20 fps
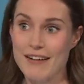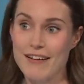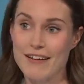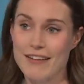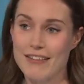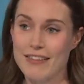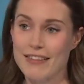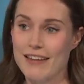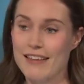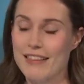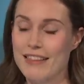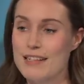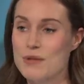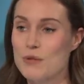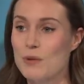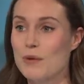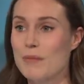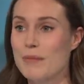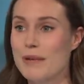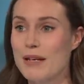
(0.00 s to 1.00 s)
And I think
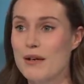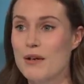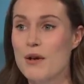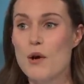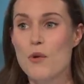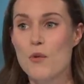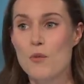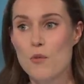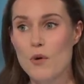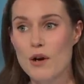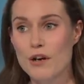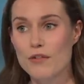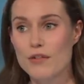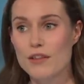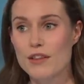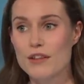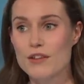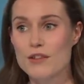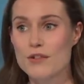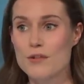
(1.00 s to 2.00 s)
this will be one
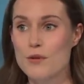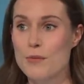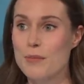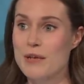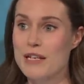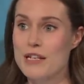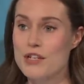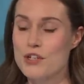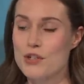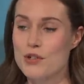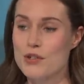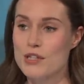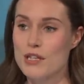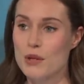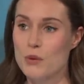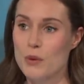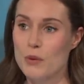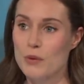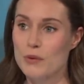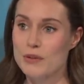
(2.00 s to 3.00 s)
of the top issues
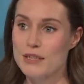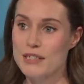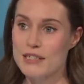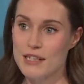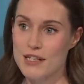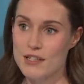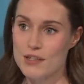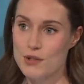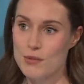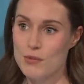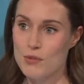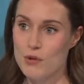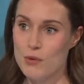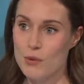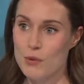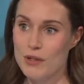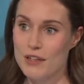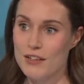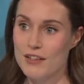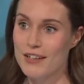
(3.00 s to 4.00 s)
that we will discuss
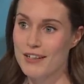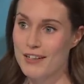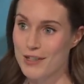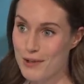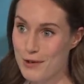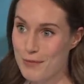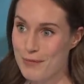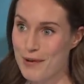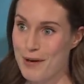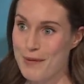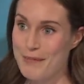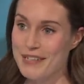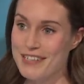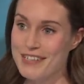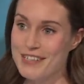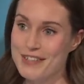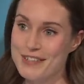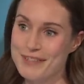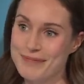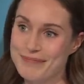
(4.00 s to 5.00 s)
tomorrow with your prime
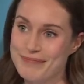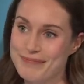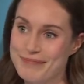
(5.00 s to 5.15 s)
minister.